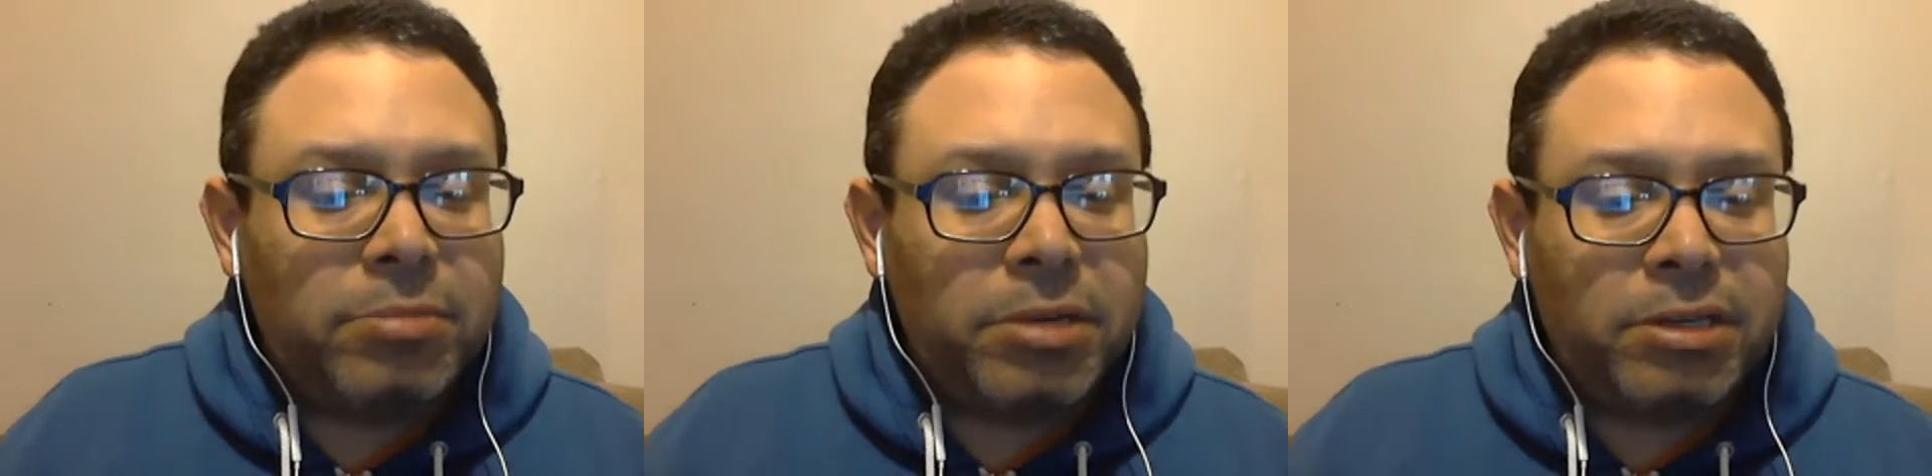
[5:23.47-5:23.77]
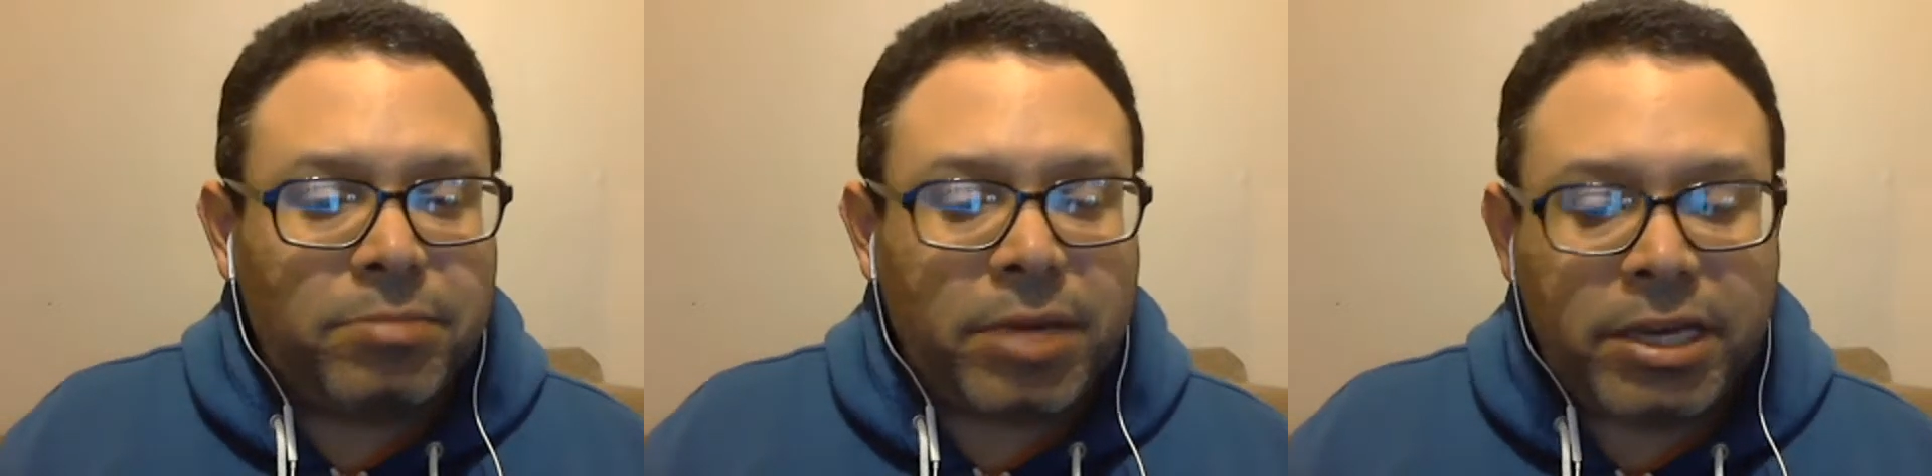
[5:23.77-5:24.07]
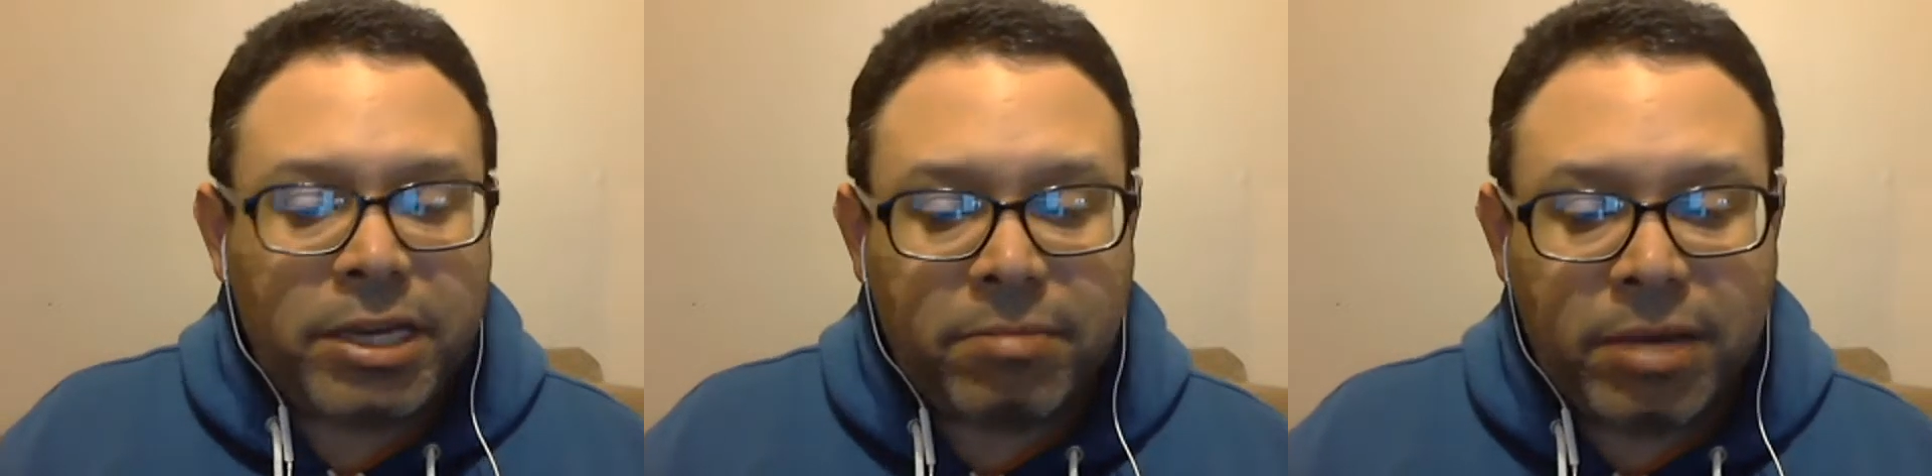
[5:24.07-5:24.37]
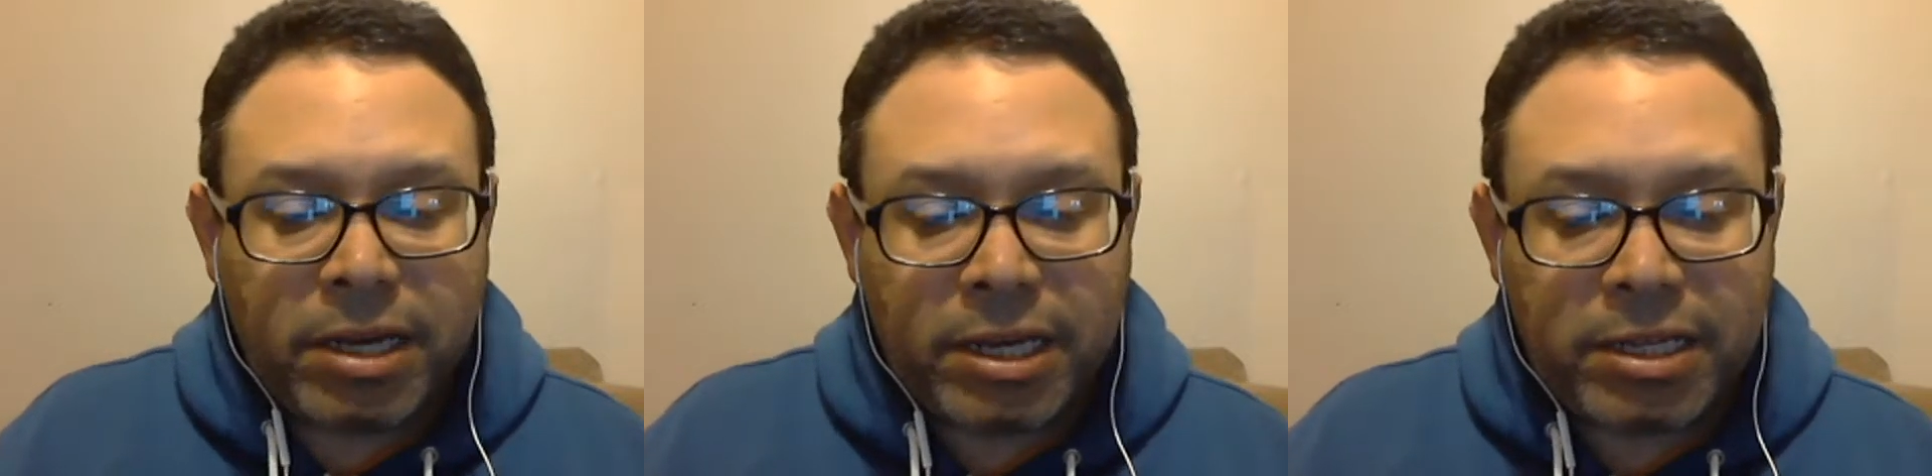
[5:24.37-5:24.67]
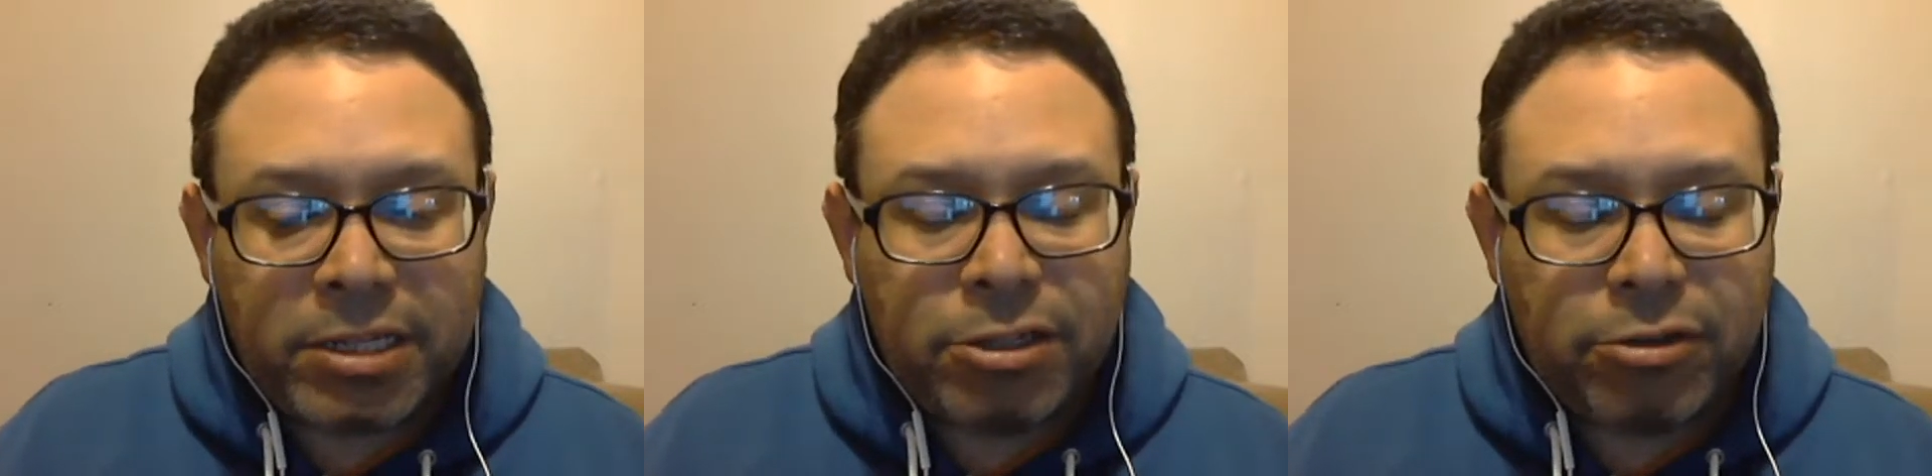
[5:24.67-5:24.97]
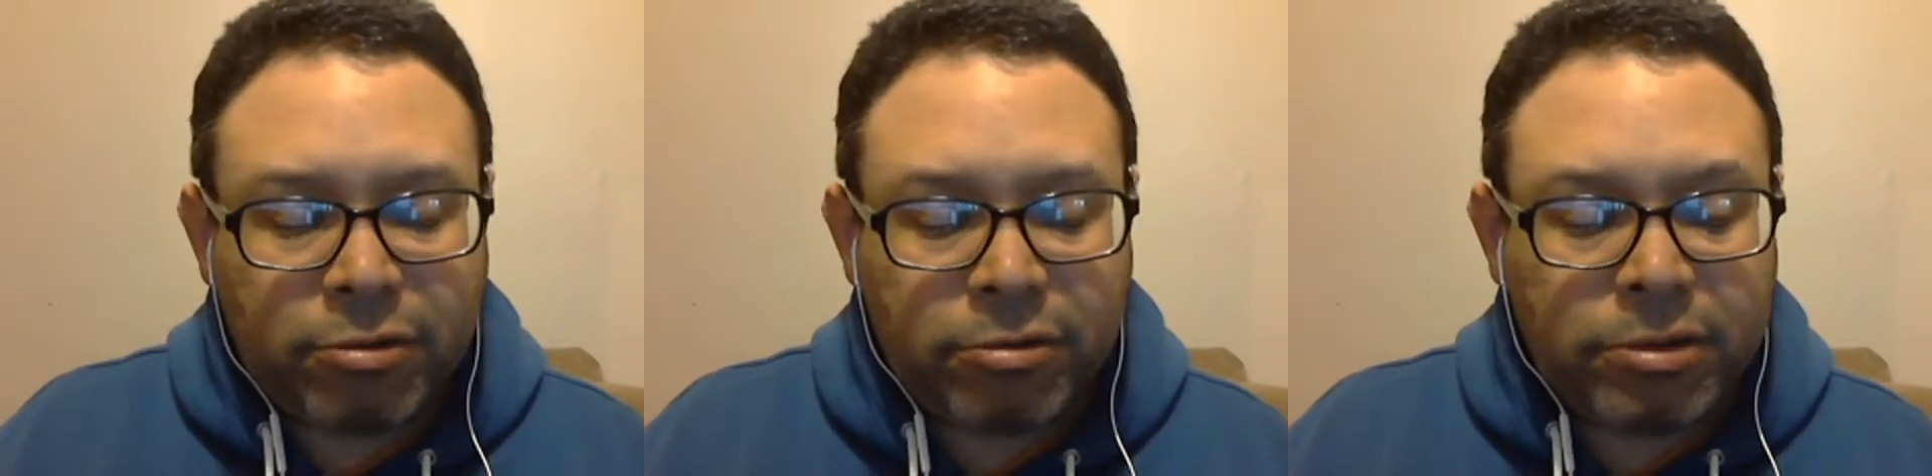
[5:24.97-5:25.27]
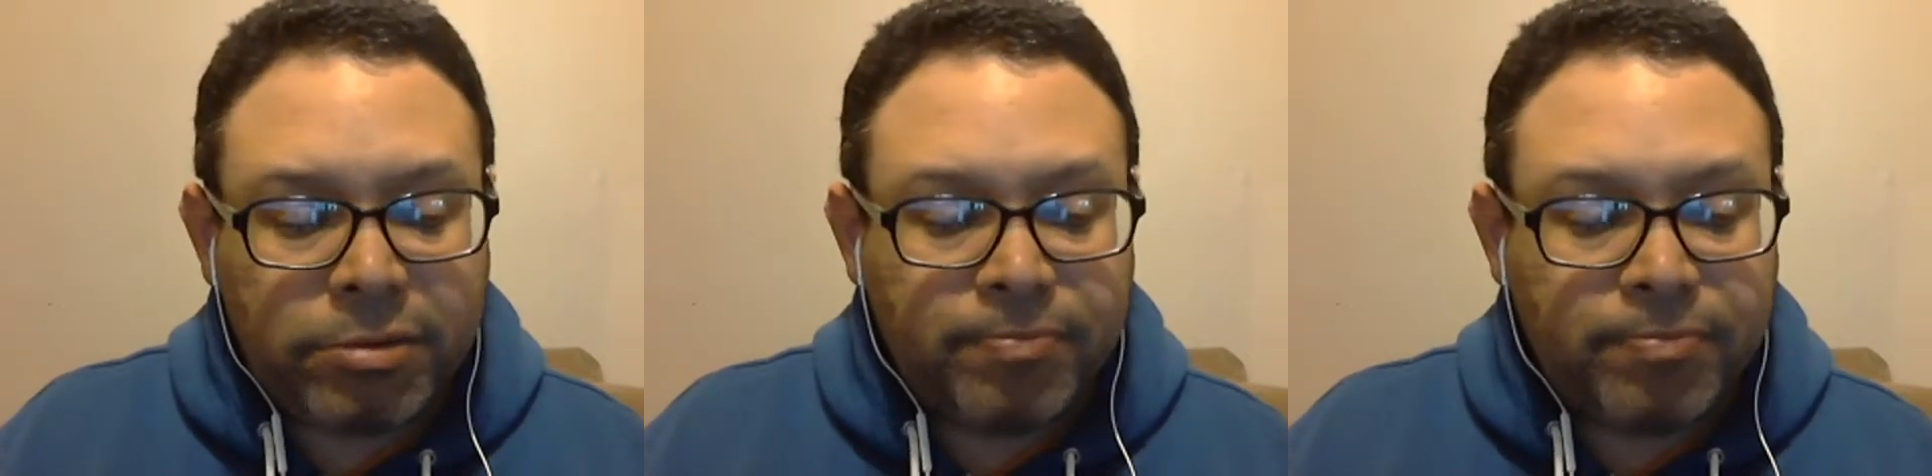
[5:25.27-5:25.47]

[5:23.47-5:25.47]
because my 6-year-old,